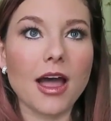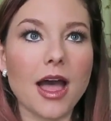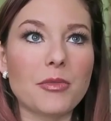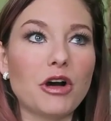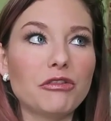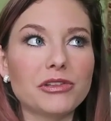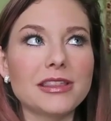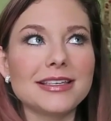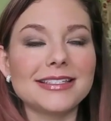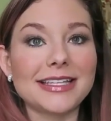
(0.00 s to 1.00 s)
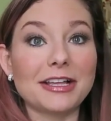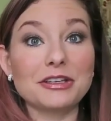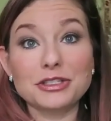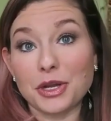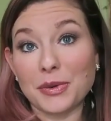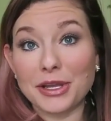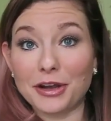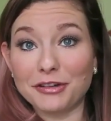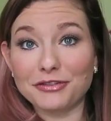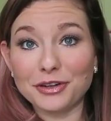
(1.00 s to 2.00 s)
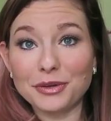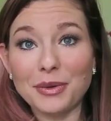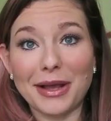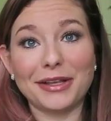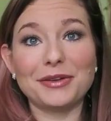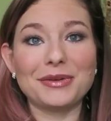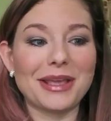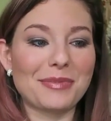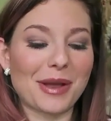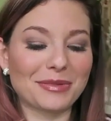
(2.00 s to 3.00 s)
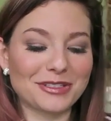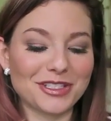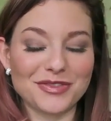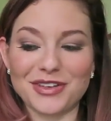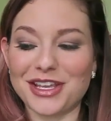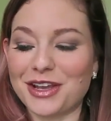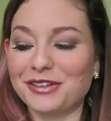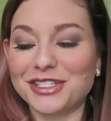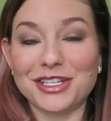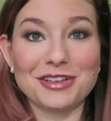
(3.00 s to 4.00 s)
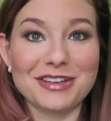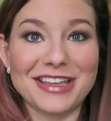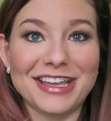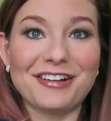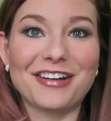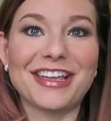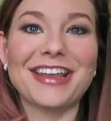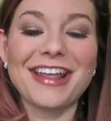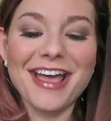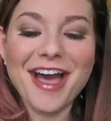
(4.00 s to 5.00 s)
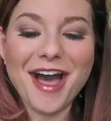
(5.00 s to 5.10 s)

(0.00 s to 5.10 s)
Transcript: Hopefully this sale is going on for a while when I publish this video so you can get on it.